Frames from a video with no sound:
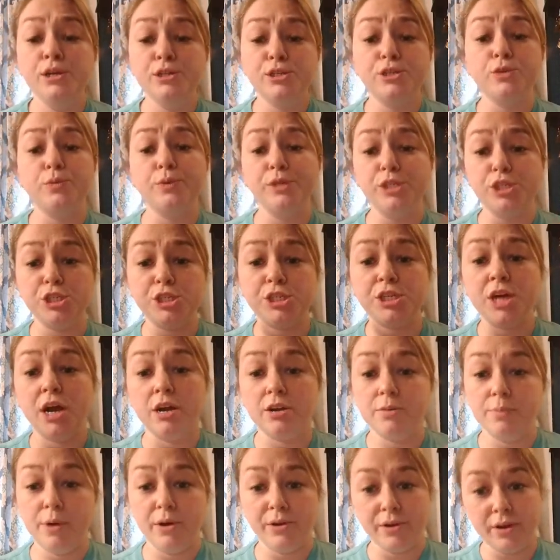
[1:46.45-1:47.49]
So we just
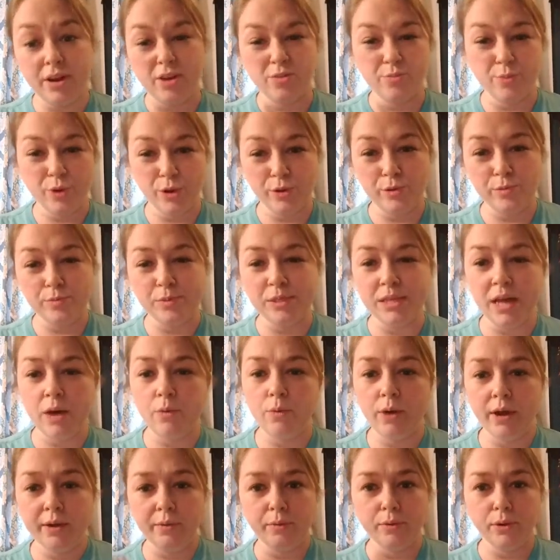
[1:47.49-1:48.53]
turn them on in our rooms.
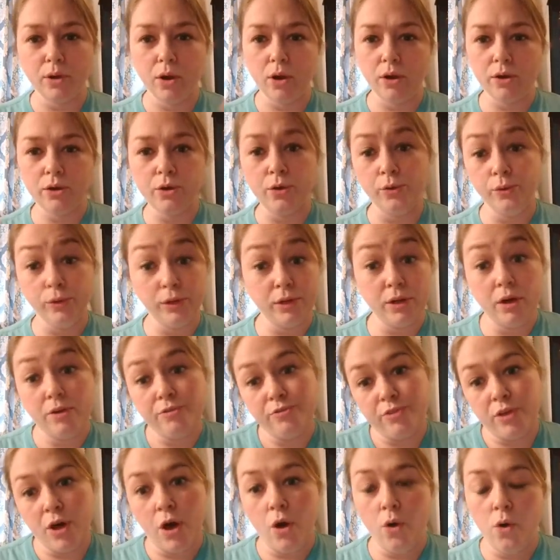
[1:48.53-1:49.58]
That way we're not cooling
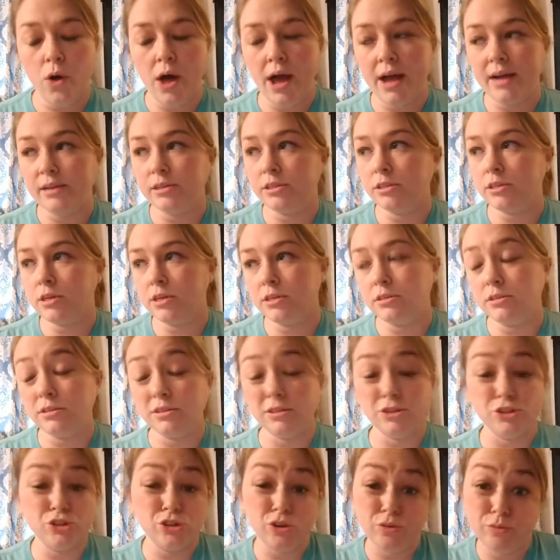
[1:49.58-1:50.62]
off the whole house
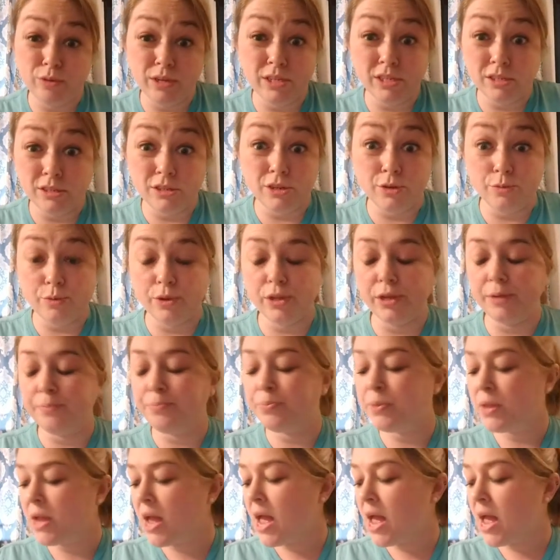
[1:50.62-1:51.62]
because there's no reason to really.